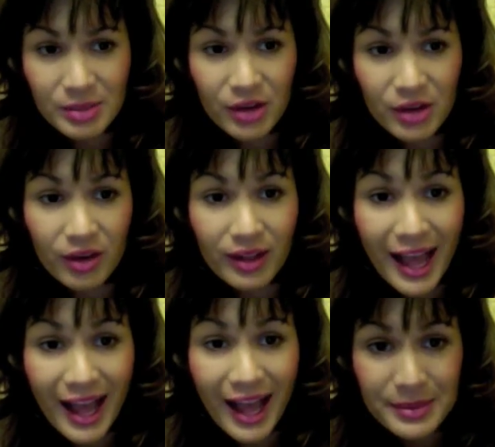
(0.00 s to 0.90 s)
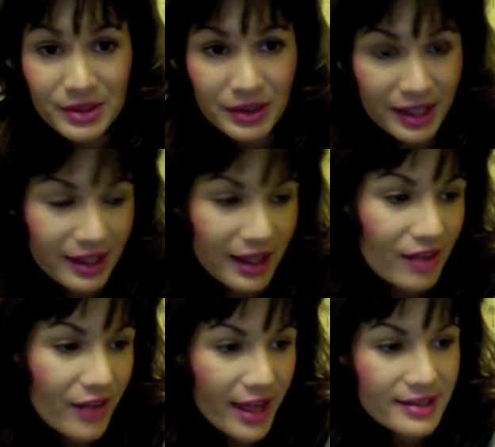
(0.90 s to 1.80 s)
girl. I absolutely
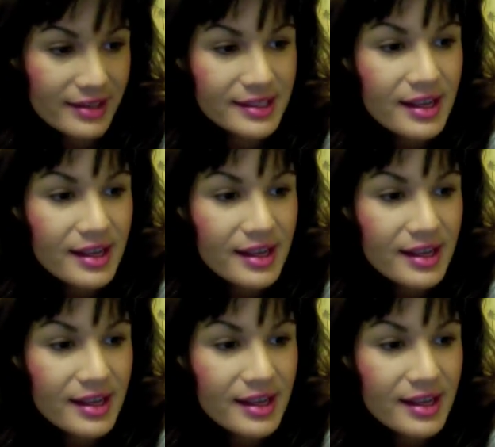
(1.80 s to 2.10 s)
love it.